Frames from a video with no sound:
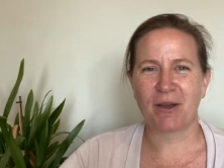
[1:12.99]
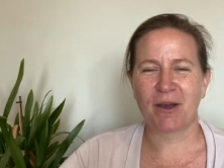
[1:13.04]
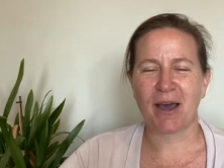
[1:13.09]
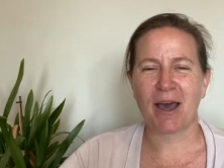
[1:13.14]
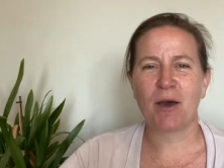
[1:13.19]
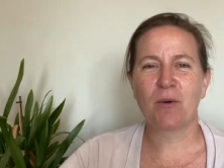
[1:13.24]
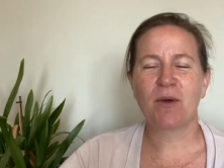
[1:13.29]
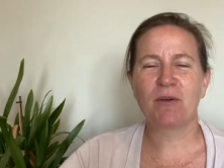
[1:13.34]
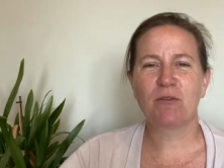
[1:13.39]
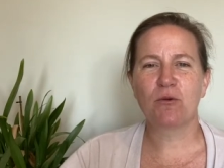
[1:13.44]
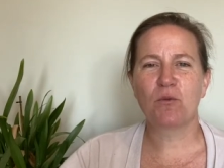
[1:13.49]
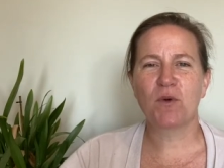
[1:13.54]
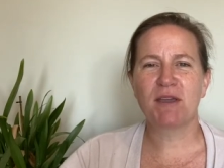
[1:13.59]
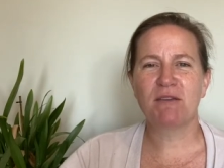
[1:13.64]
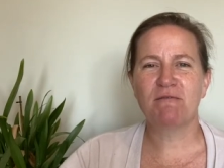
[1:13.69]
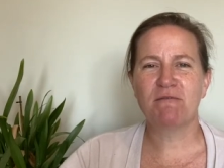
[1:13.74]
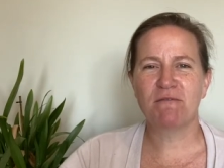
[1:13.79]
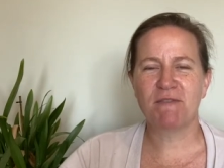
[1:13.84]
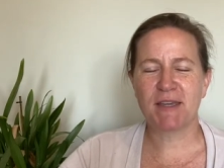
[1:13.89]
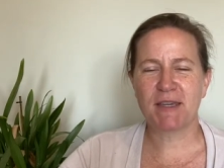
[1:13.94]
However we
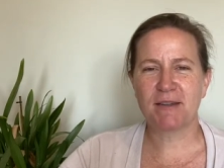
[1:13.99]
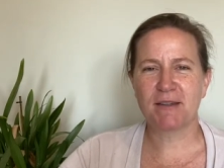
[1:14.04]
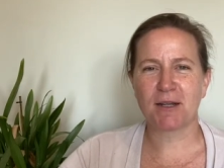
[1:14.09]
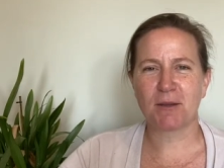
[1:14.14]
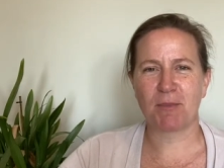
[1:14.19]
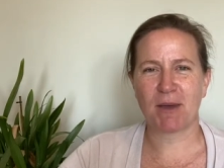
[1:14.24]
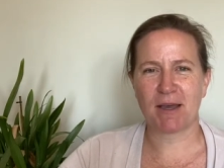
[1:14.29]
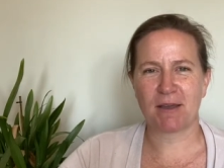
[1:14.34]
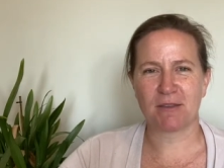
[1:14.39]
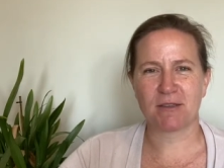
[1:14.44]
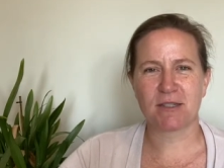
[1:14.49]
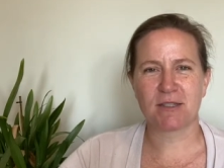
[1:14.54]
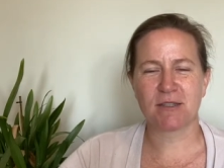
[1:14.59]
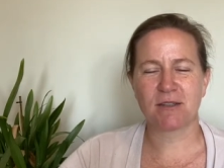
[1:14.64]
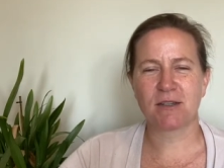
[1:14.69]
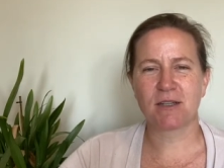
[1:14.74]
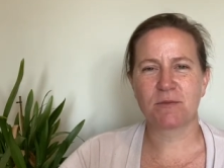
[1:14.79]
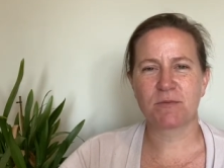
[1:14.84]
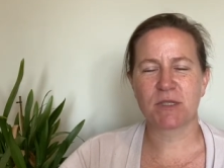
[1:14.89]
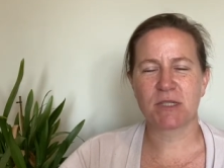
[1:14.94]
feel about the
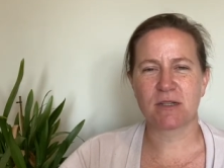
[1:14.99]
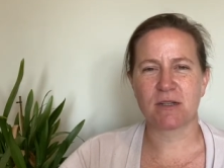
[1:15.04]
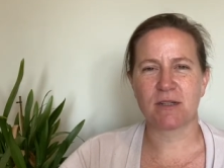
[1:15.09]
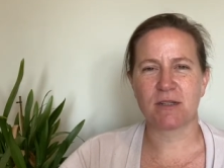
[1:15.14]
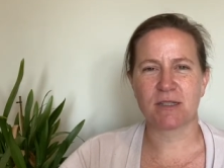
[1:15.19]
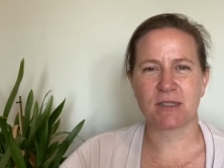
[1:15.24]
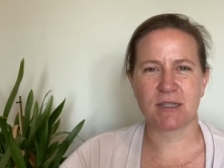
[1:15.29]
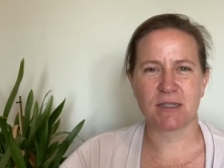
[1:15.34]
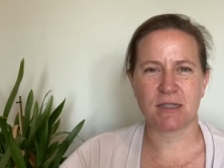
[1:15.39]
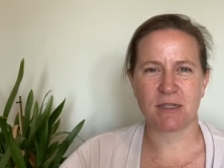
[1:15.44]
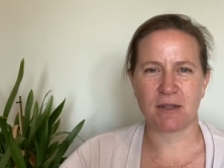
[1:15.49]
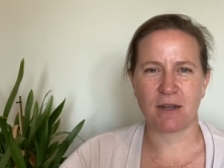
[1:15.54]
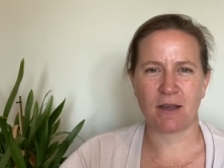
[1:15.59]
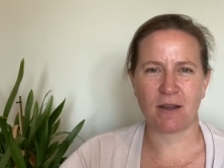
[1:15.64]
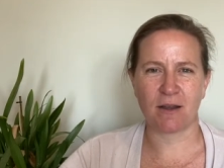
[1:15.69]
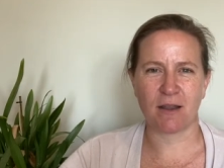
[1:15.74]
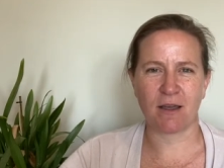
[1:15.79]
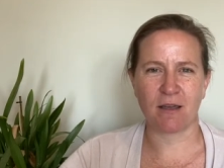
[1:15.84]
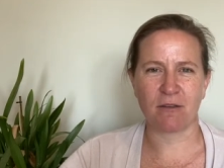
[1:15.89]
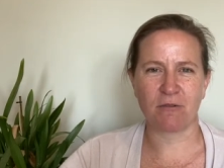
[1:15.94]
circumstances in
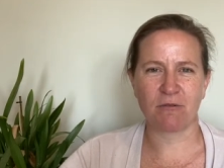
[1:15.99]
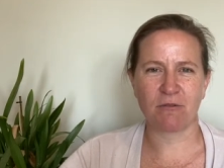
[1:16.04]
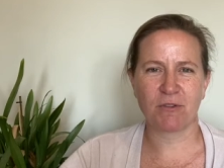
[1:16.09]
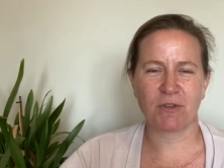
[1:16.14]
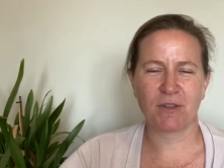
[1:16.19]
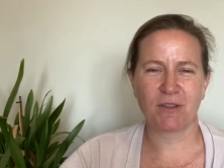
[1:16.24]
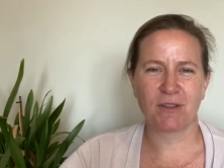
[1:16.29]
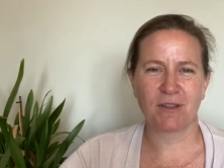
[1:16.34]
our life,